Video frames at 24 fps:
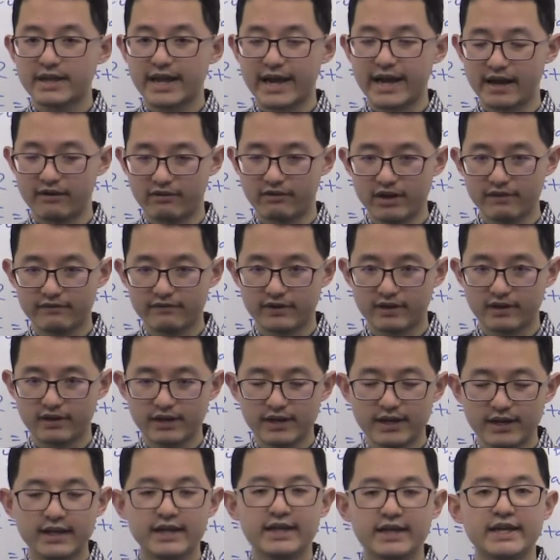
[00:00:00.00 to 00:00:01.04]

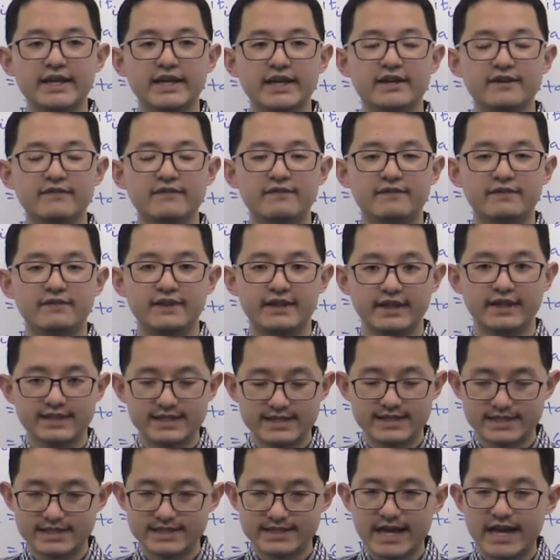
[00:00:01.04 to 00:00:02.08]
However, if the
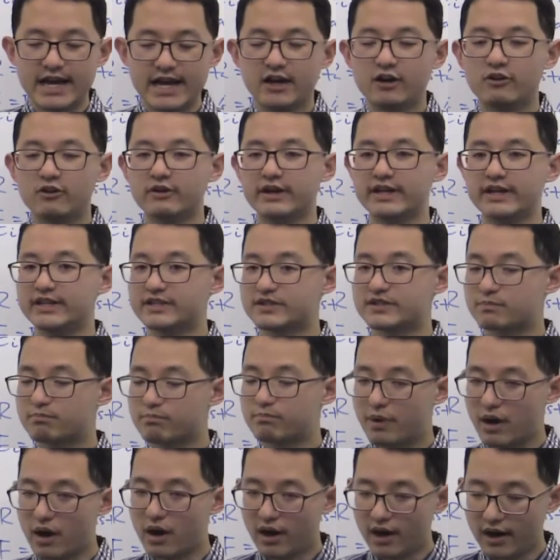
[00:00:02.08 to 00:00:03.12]
cell is
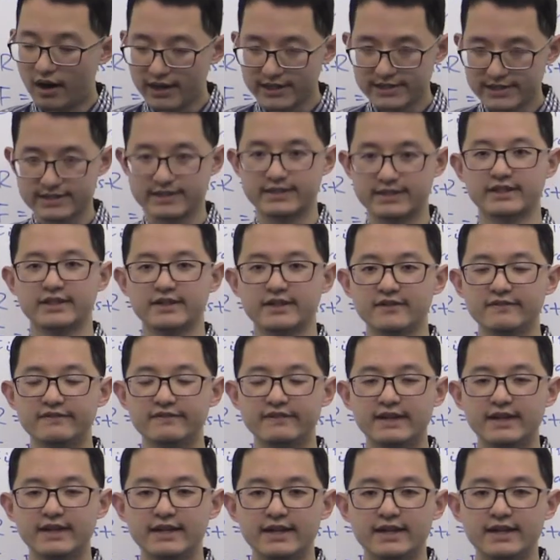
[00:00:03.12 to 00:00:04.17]

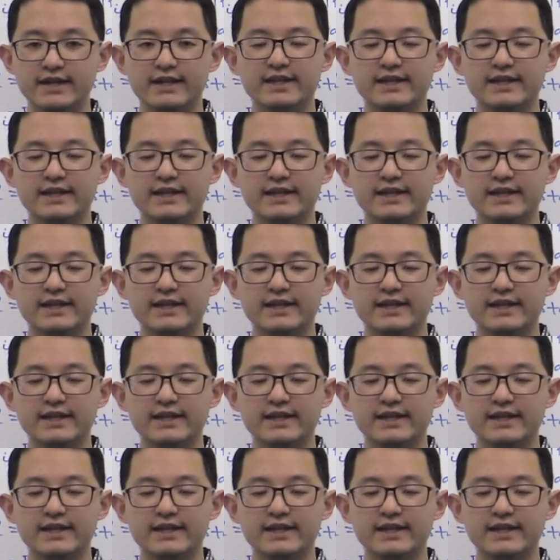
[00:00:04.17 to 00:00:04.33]
positive,